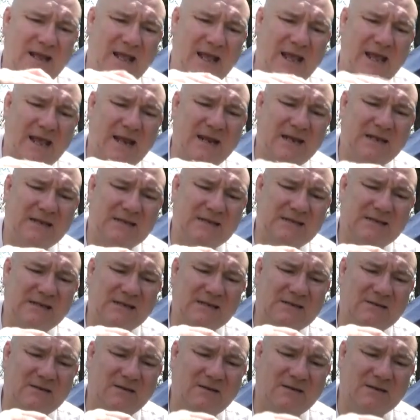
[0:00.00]
and it
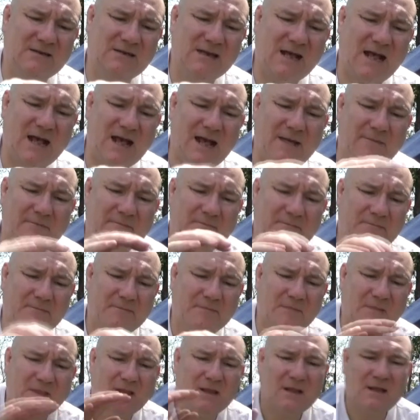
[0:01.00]
sits on top,
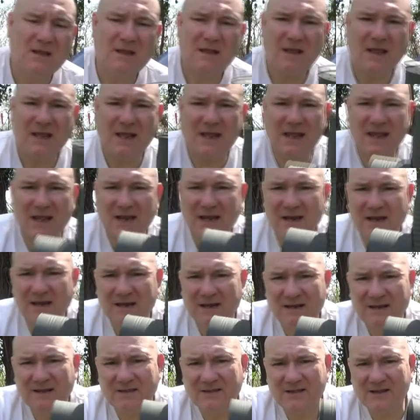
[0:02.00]

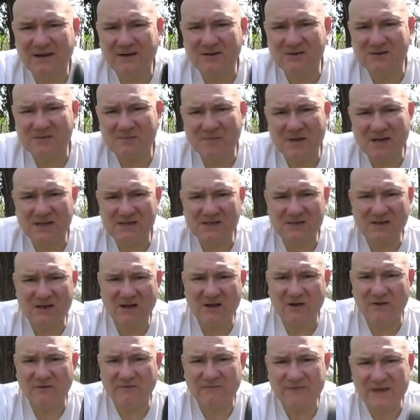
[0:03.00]
and there's my
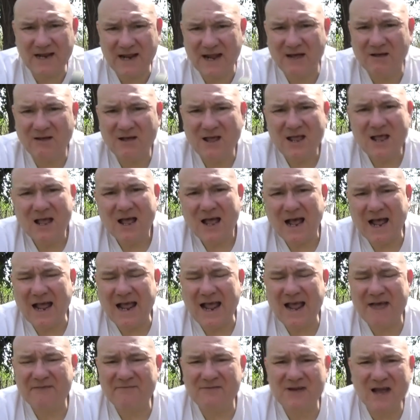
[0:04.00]
stove. Now, I
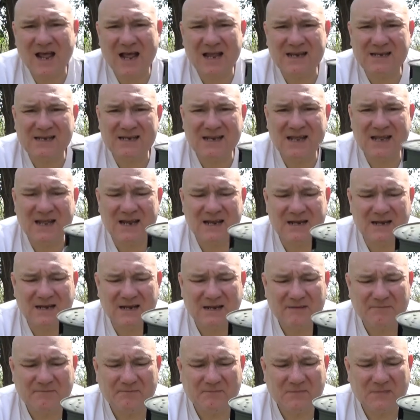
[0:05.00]
have not done,
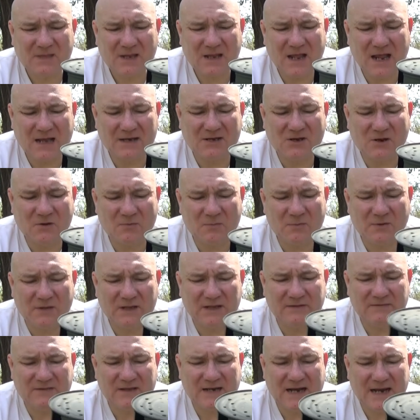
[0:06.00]
I don't
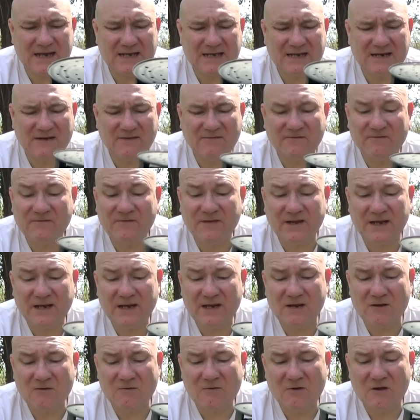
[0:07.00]
believe that I did a
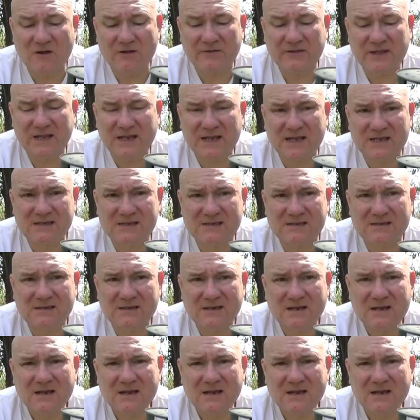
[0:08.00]
video on this,